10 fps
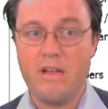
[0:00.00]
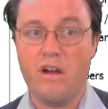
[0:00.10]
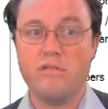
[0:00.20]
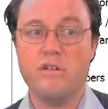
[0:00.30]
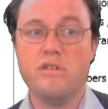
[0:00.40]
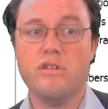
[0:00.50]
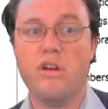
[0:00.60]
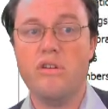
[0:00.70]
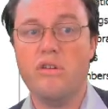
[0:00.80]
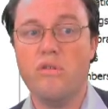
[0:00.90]
I'll just show
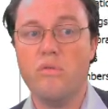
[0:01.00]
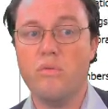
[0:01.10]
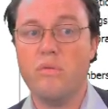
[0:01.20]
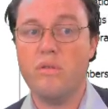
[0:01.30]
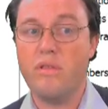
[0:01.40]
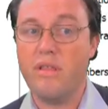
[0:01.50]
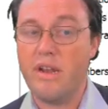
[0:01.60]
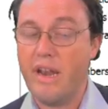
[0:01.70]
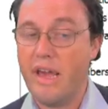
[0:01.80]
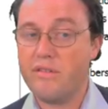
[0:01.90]
you the
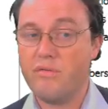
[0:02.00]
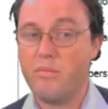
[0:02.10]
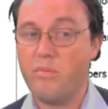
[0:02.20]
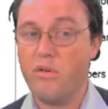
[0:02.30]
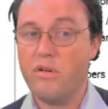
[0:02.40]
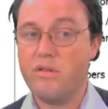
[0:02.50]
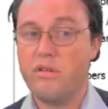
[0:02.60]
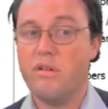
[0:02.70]
next report,